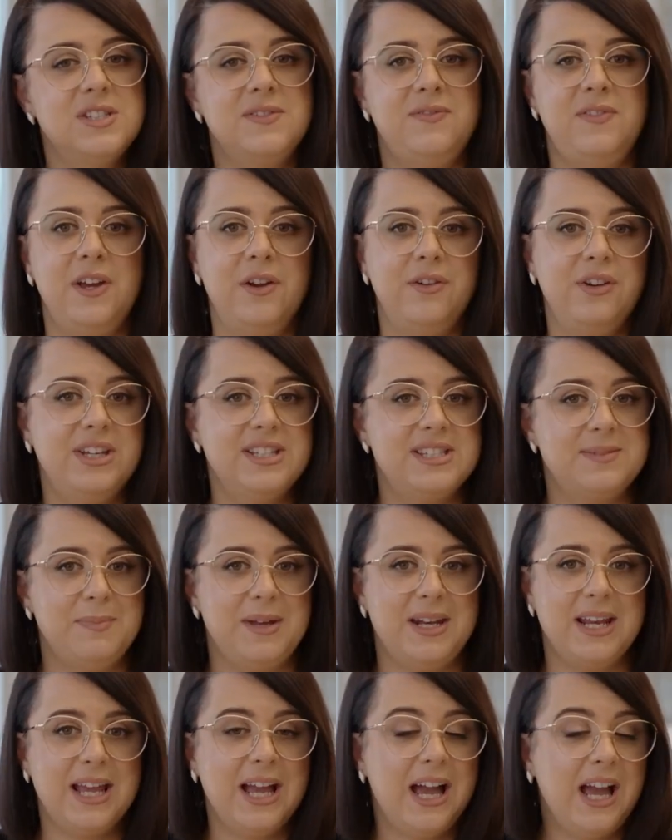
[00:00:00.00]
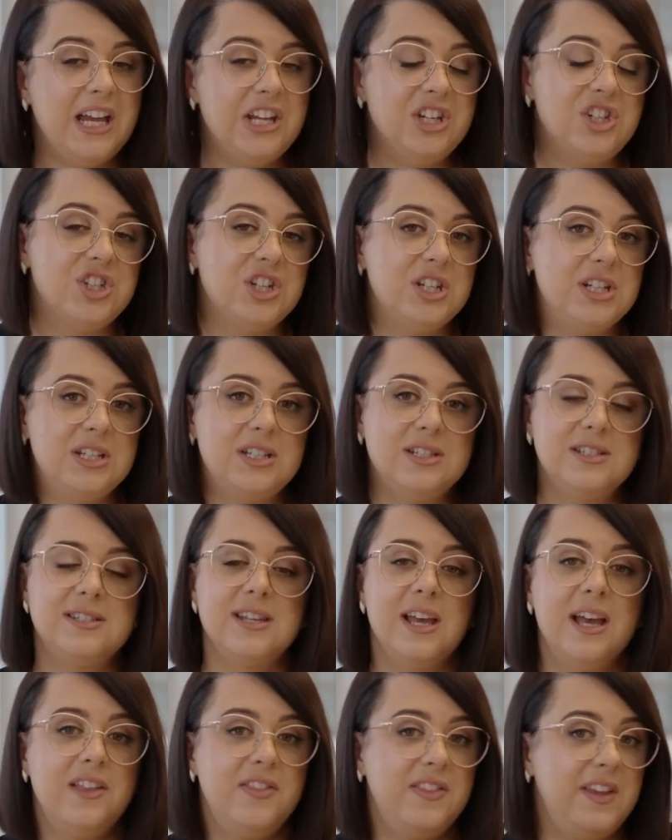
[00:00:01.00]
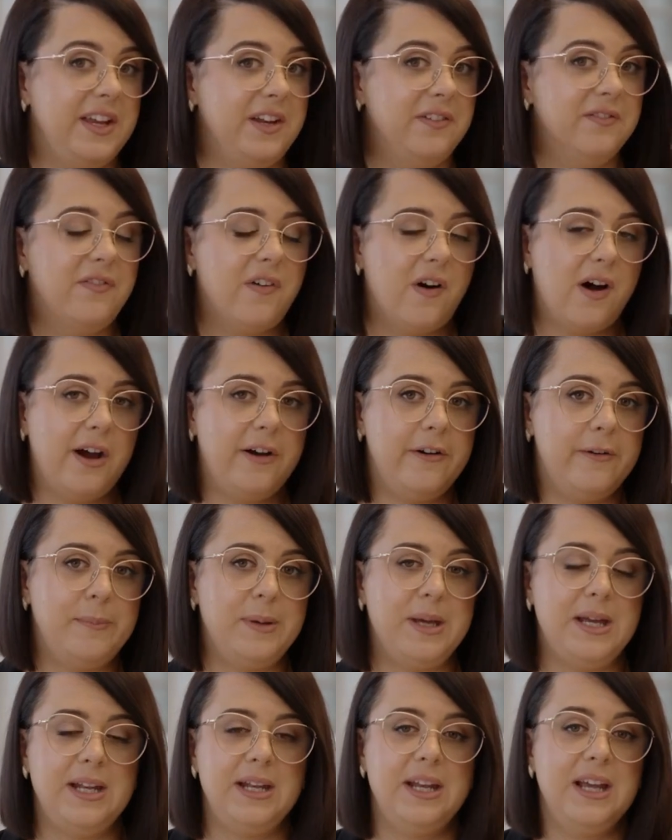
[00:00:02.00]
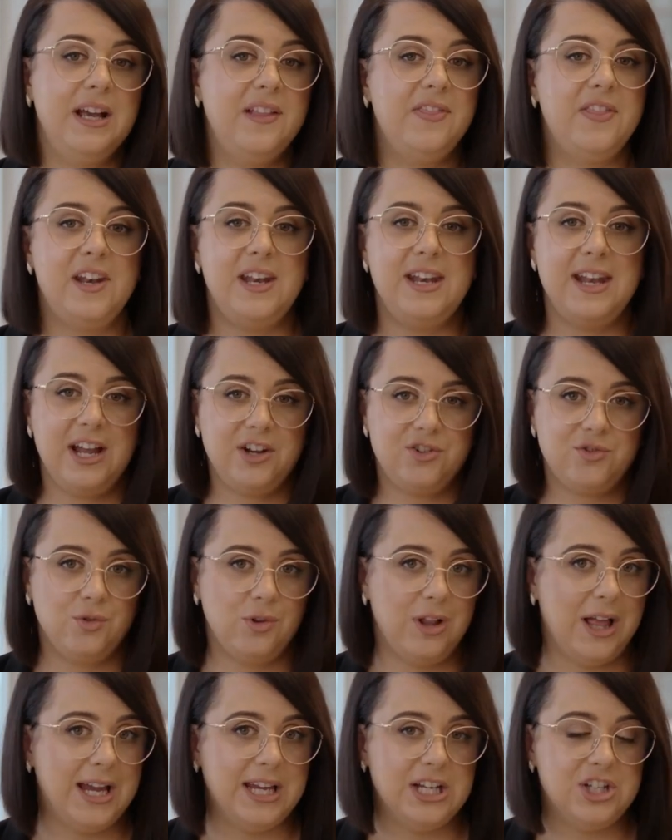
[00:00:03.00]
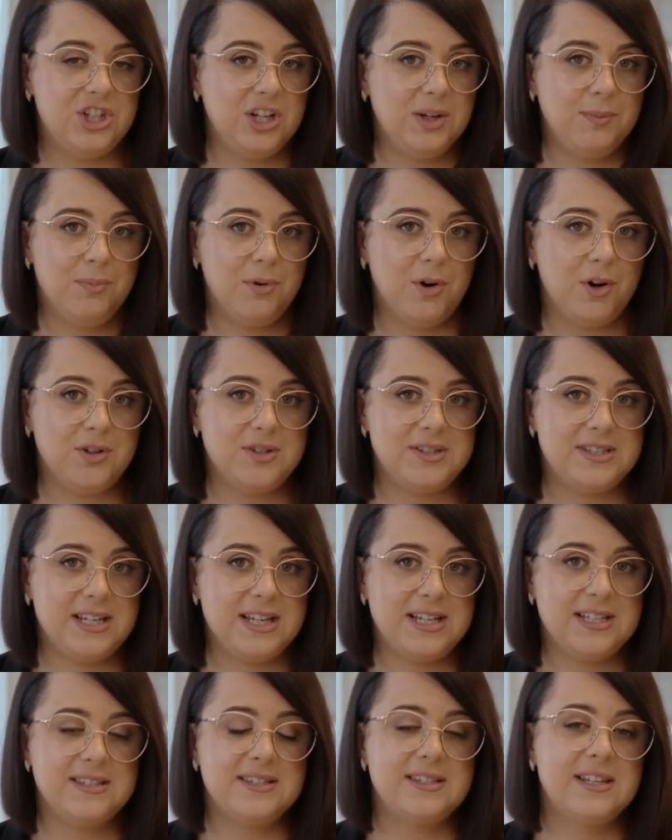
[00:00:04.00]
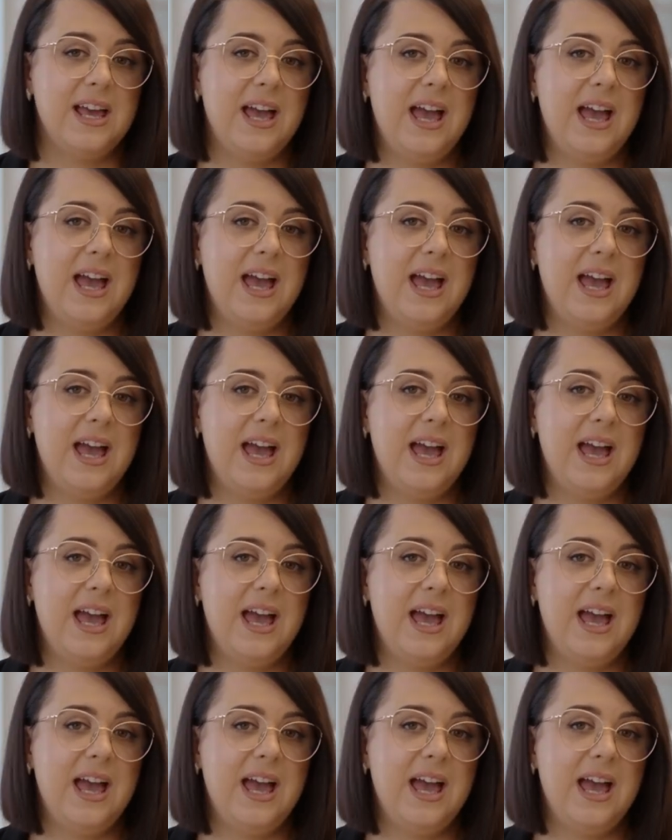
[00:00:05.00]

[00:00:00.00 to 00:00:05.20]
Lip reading: as various medications, the environment, the natural aging process,